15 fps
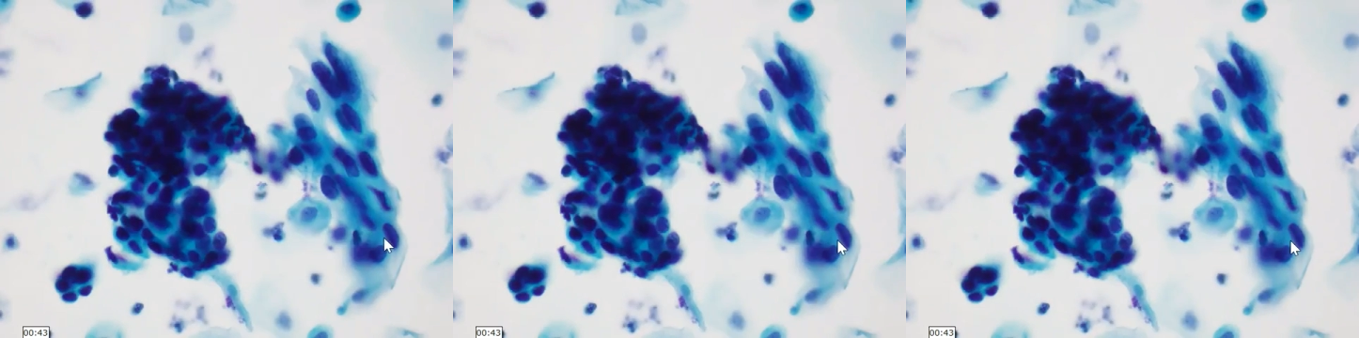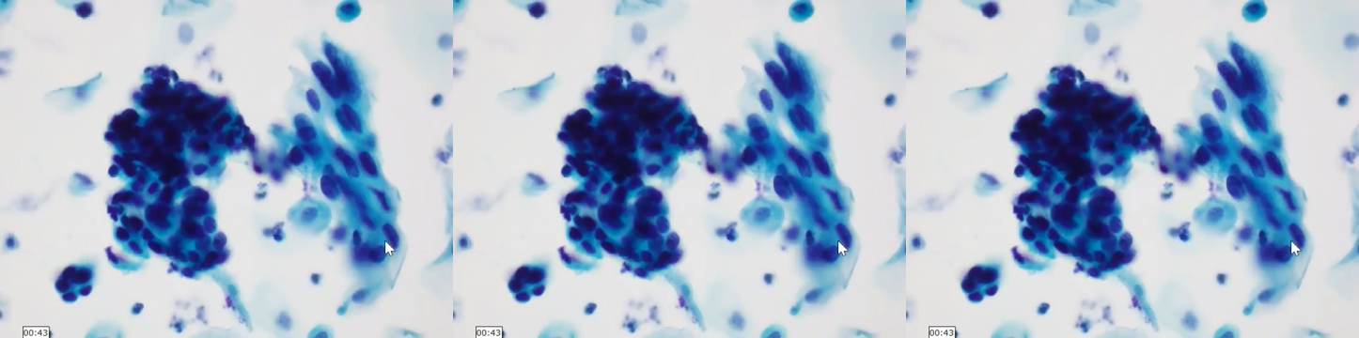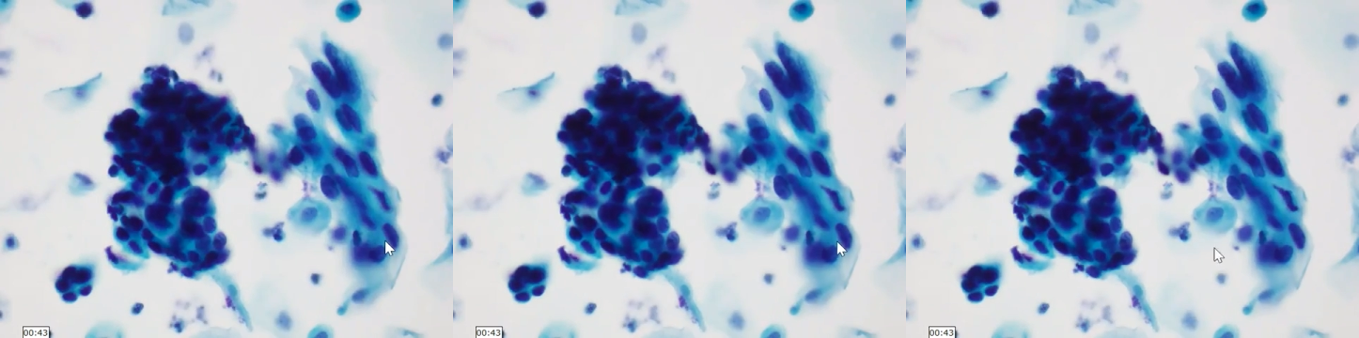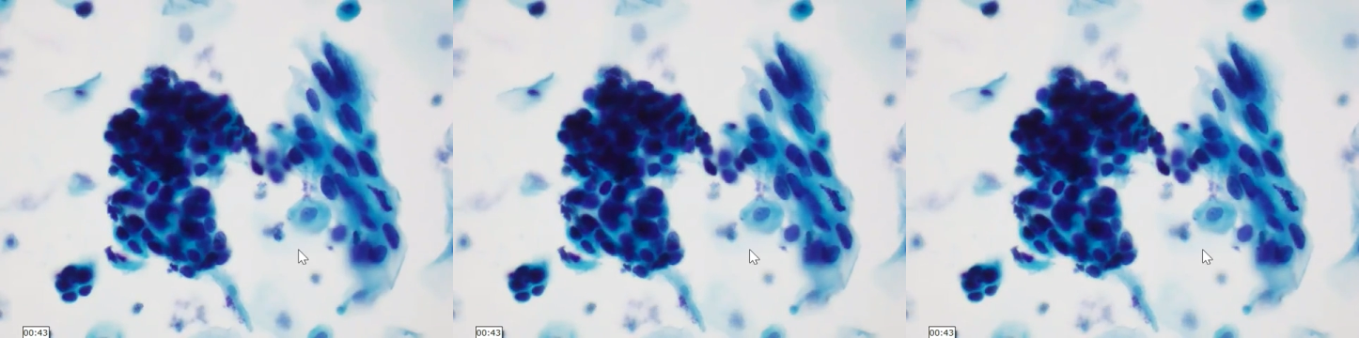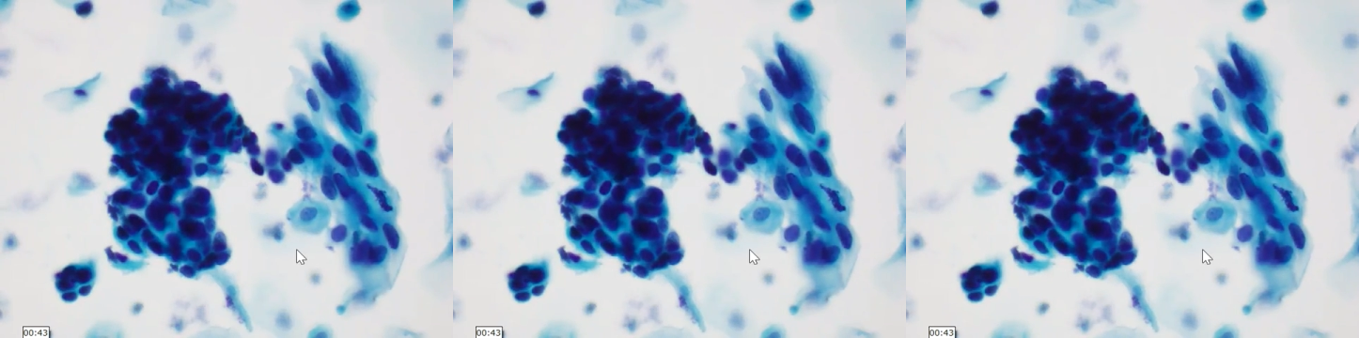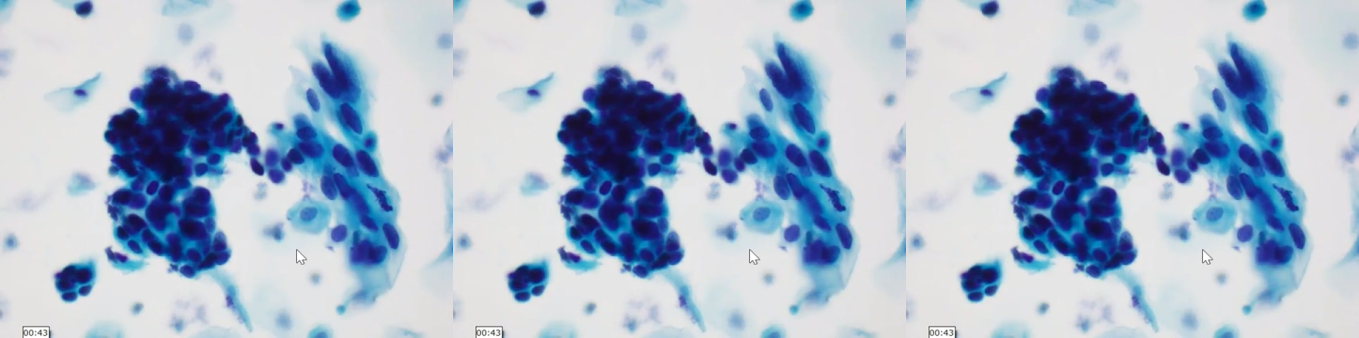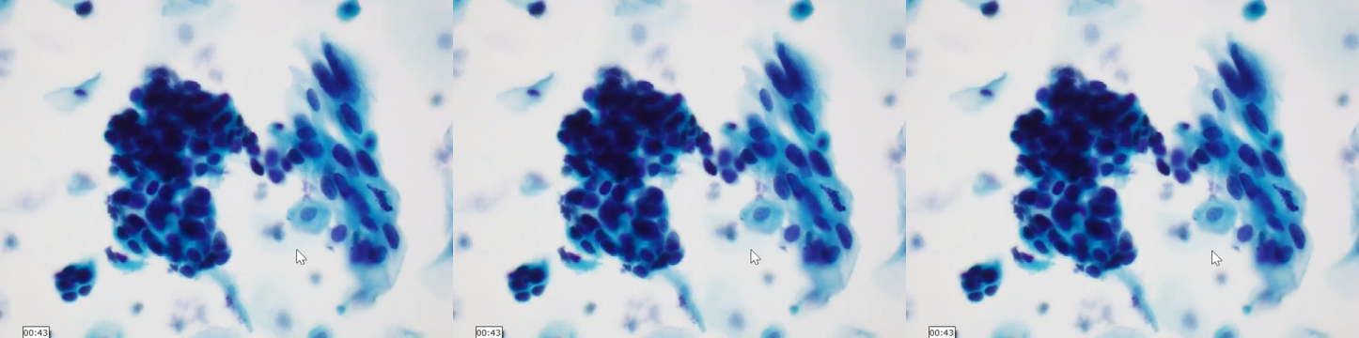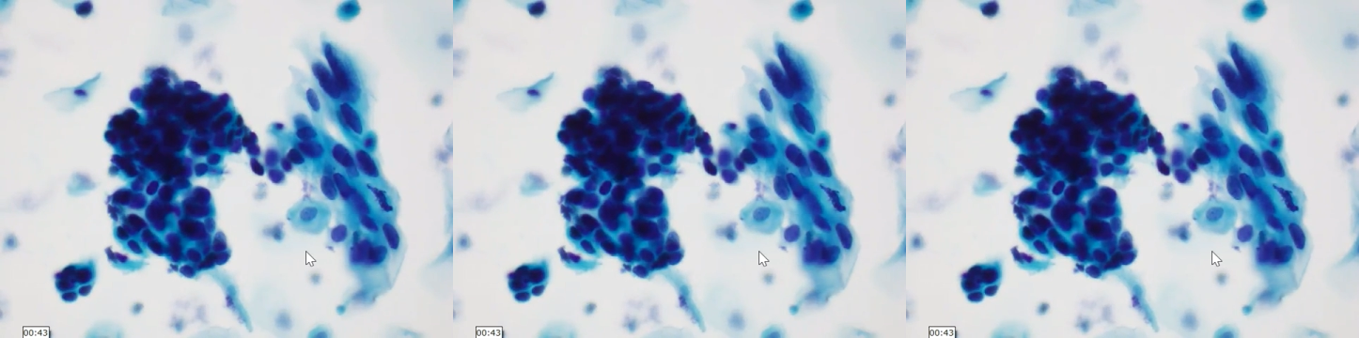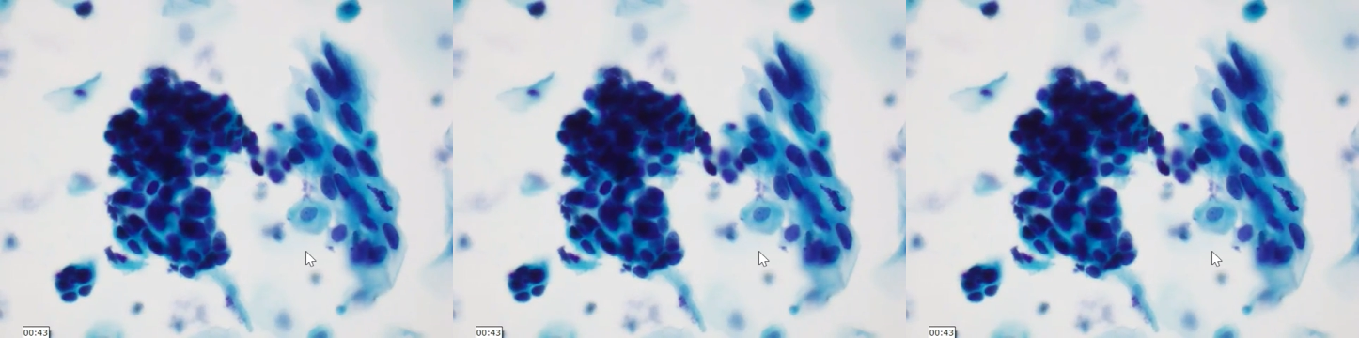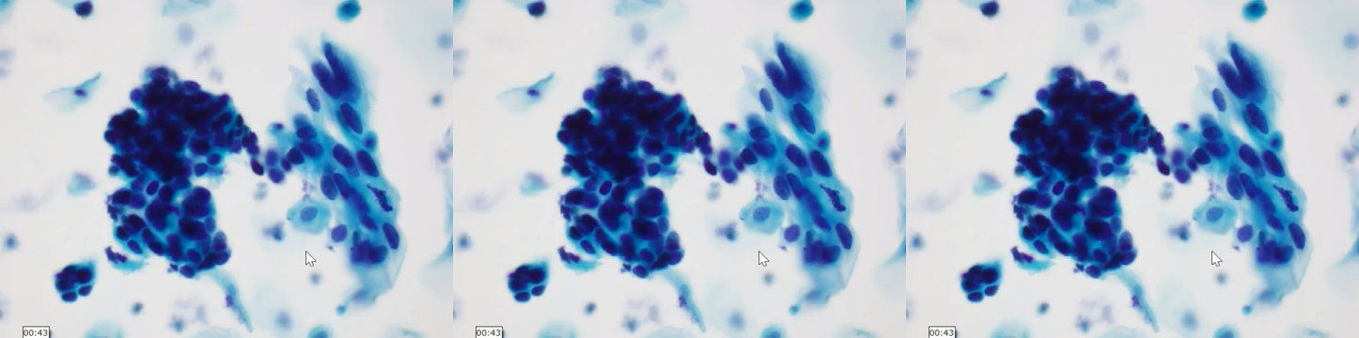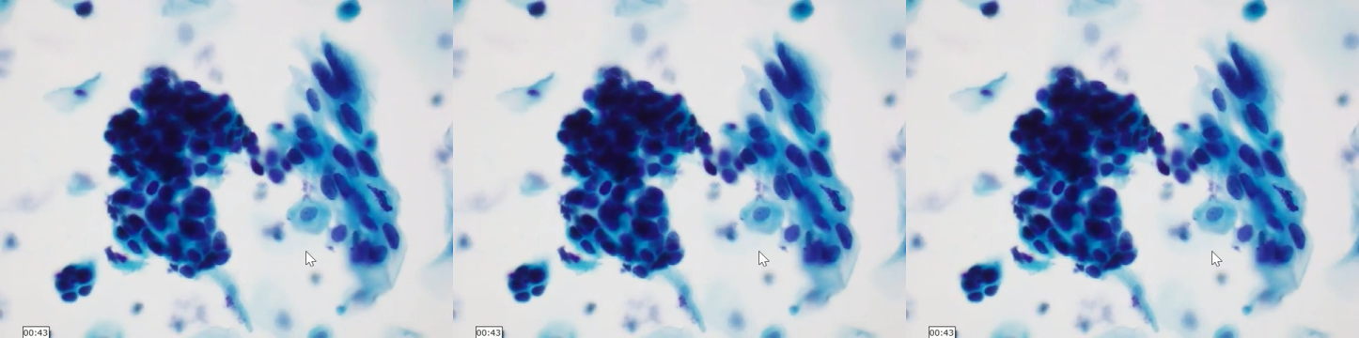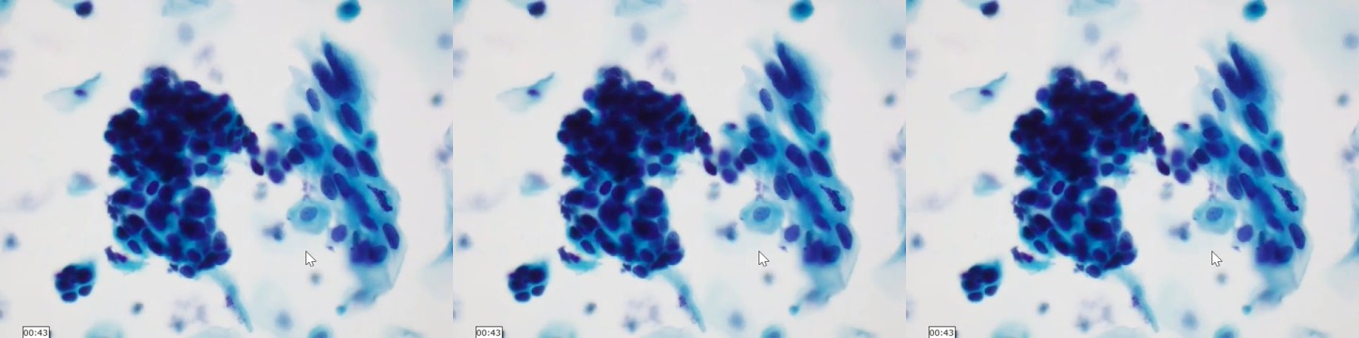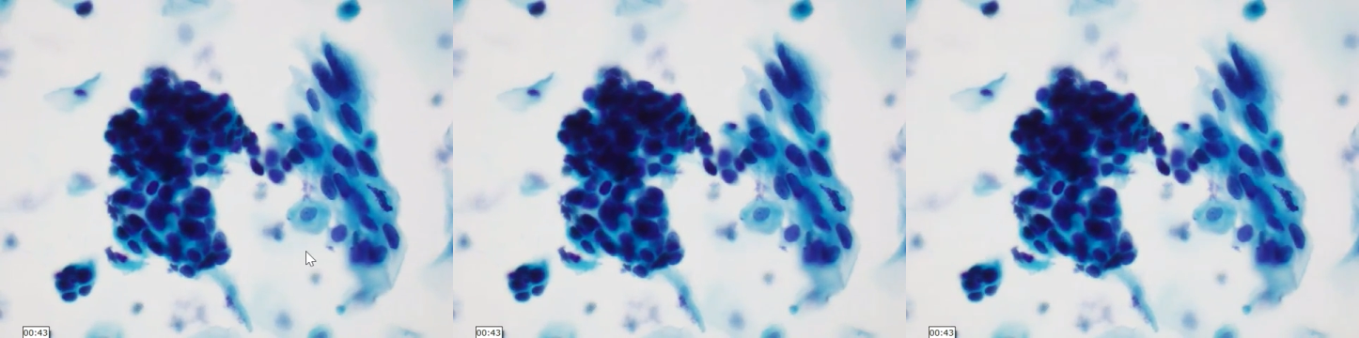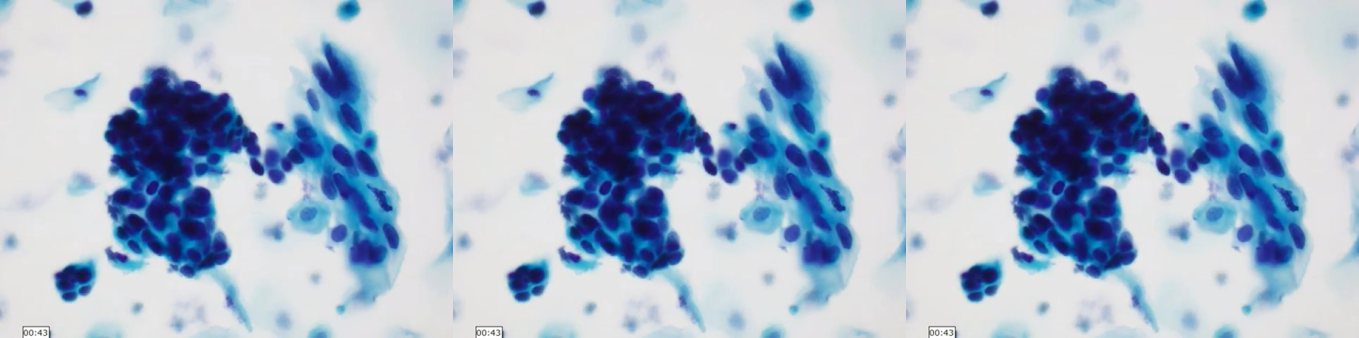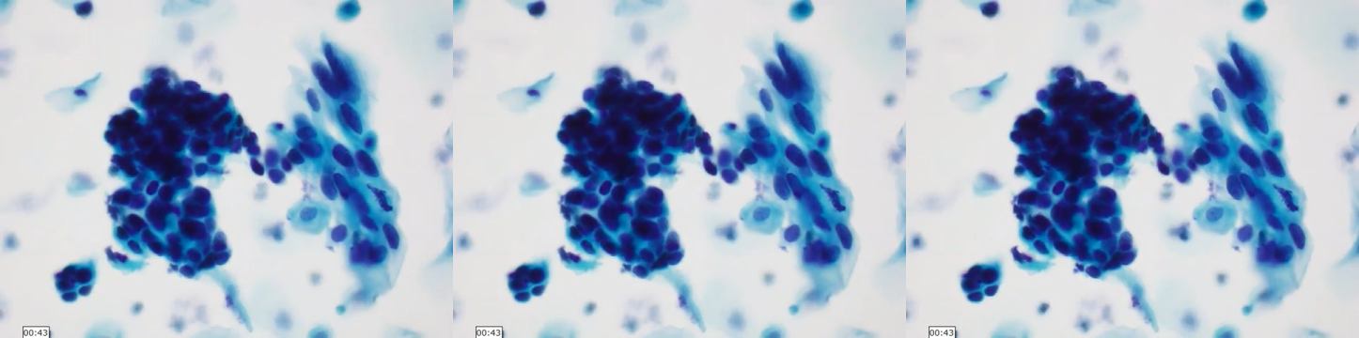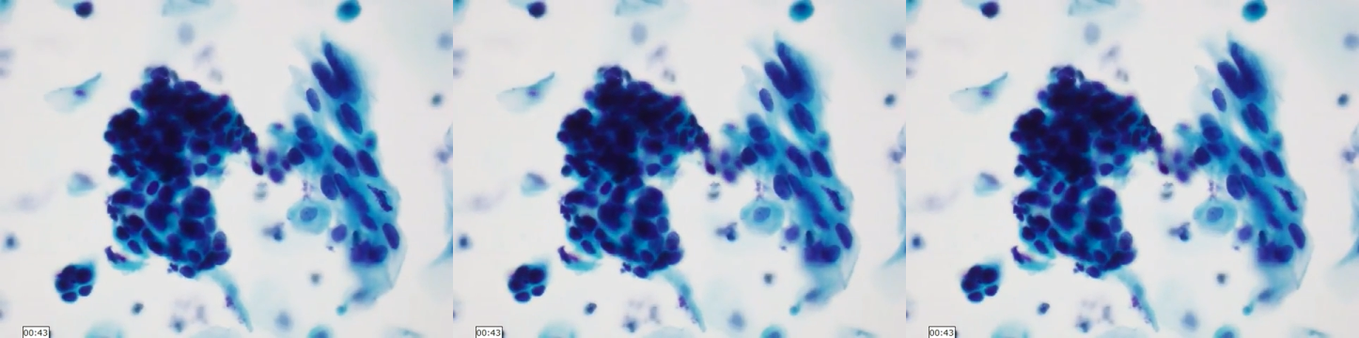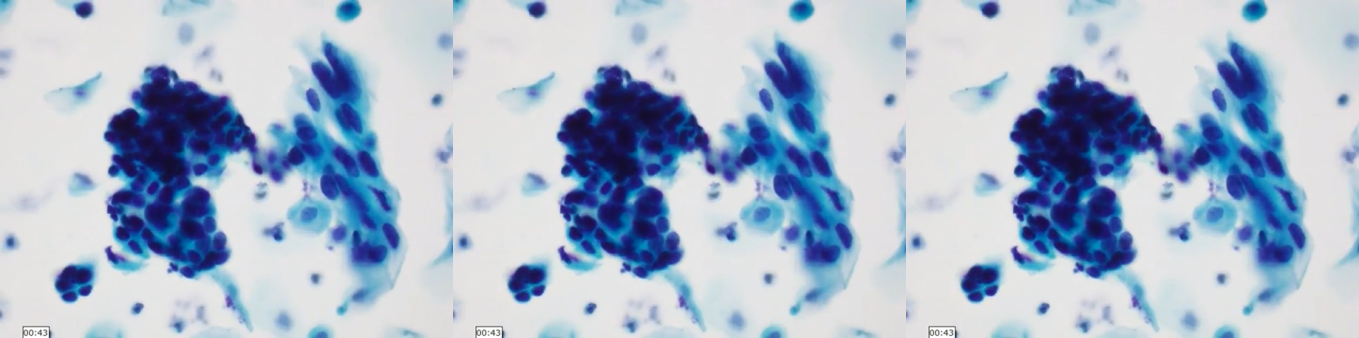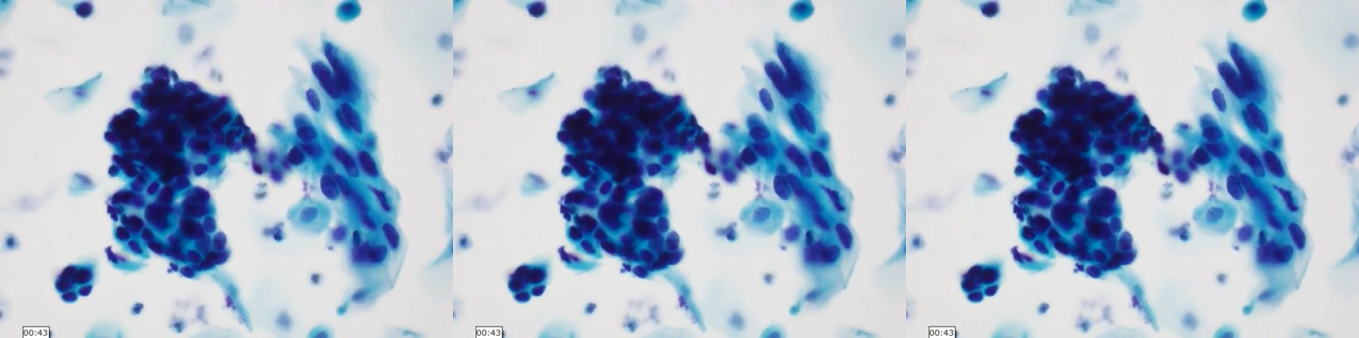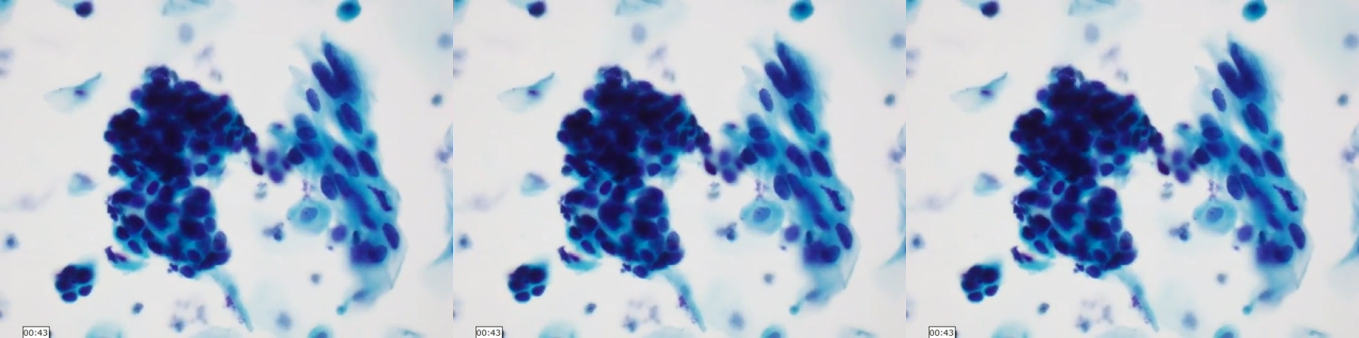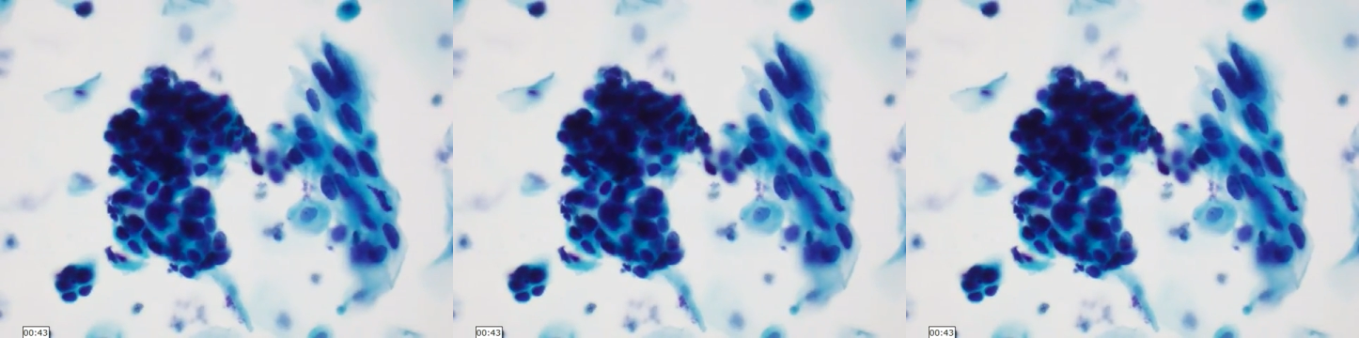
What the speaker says: [unreadable: no face in view]